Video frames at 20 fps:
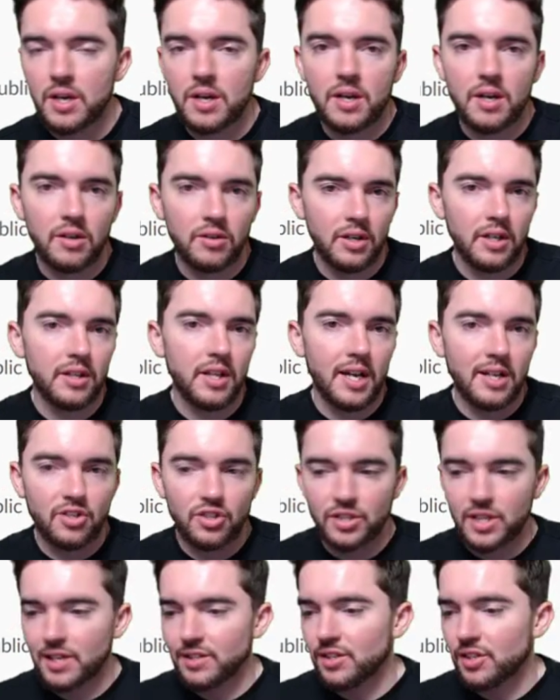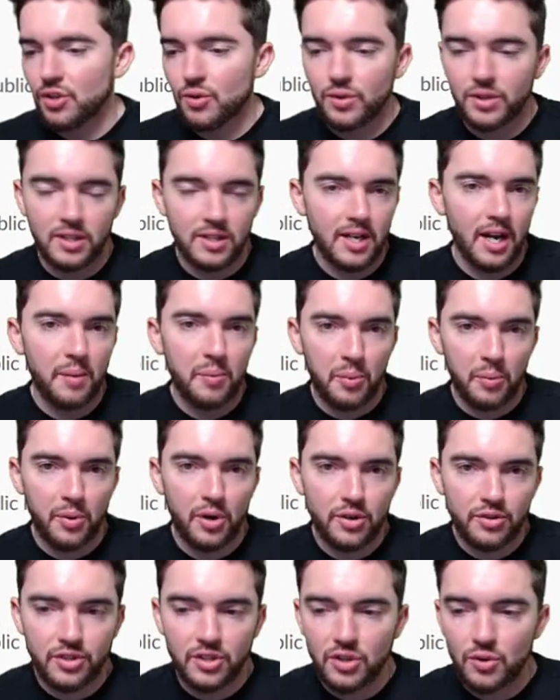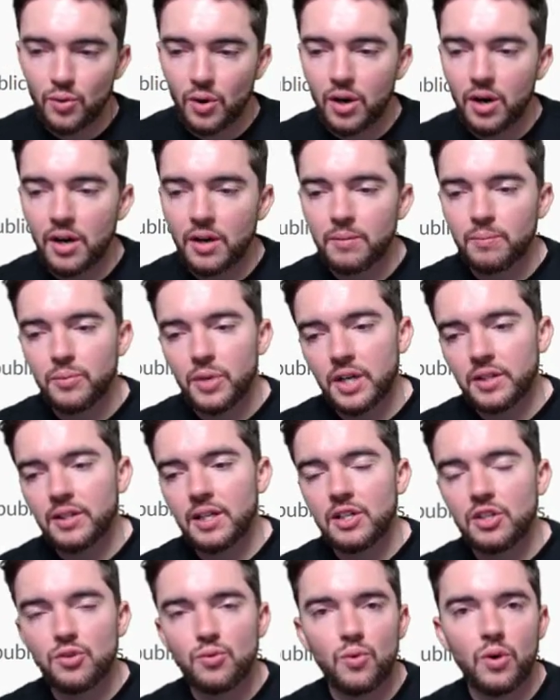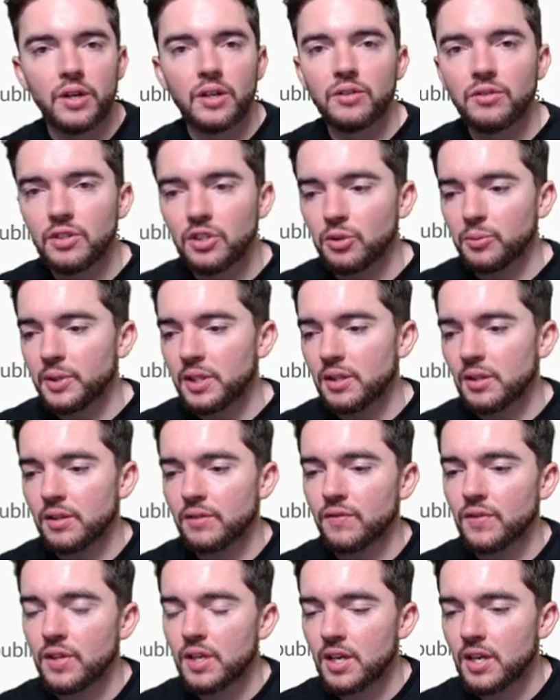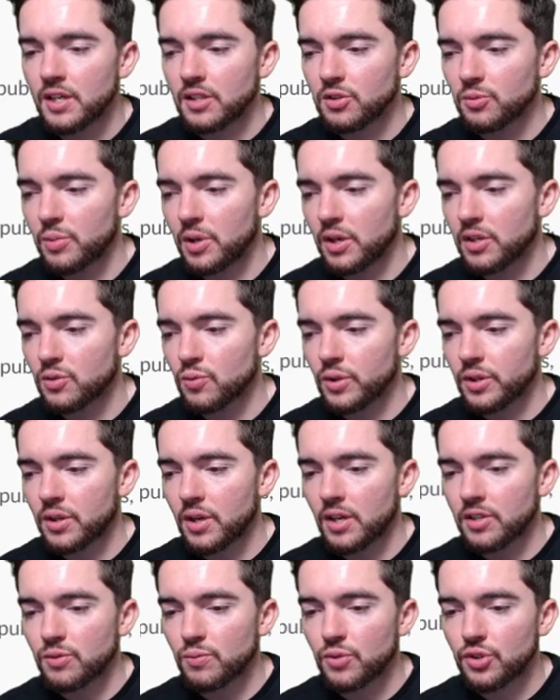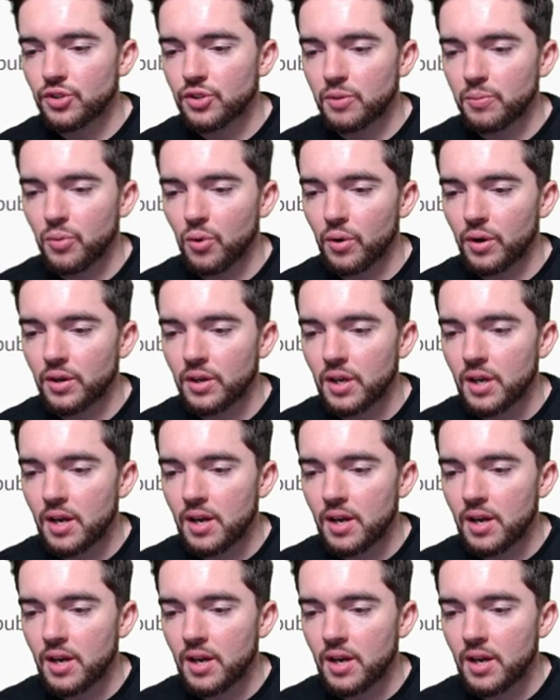a lot of that just has to do with the type of person you are, but they do want a little bit of experience with customer support.